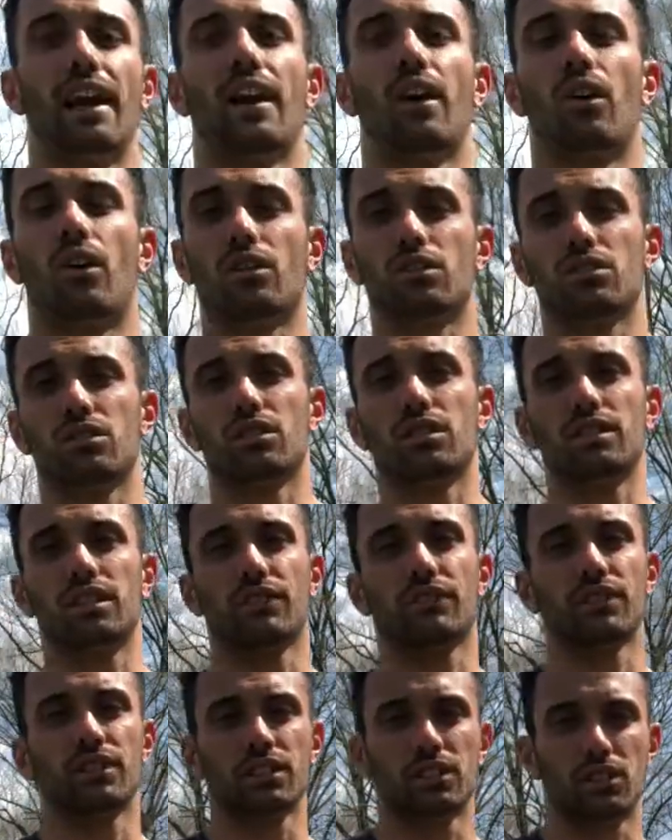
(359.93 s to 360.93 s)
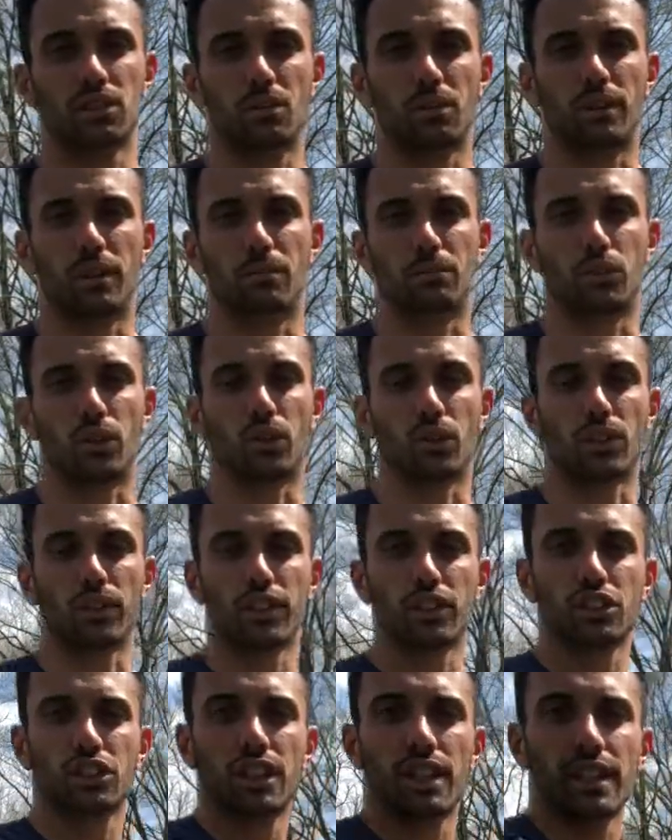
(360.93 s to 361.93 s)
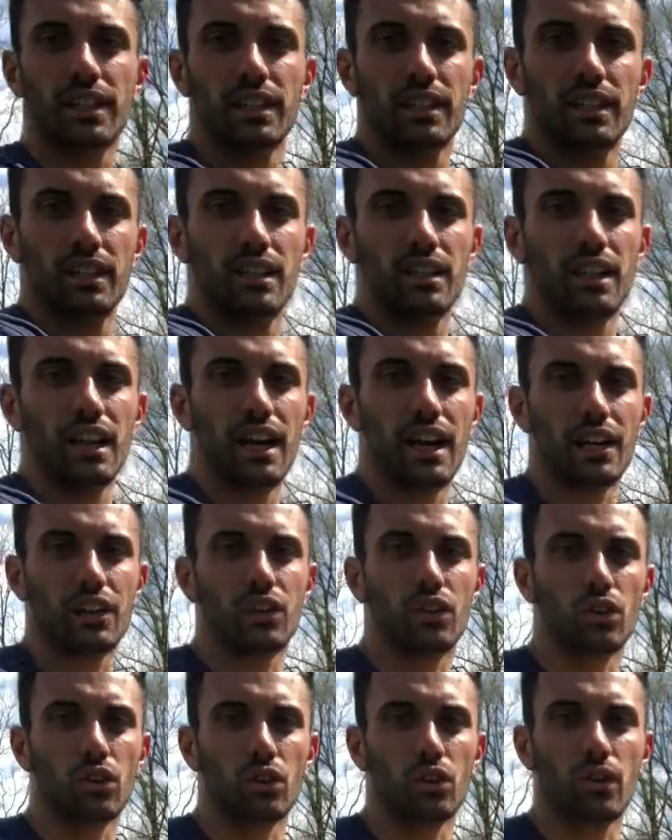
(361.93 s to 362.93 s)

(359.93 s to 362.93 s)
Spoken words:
Also the difference, when I'm curling a shot, I curl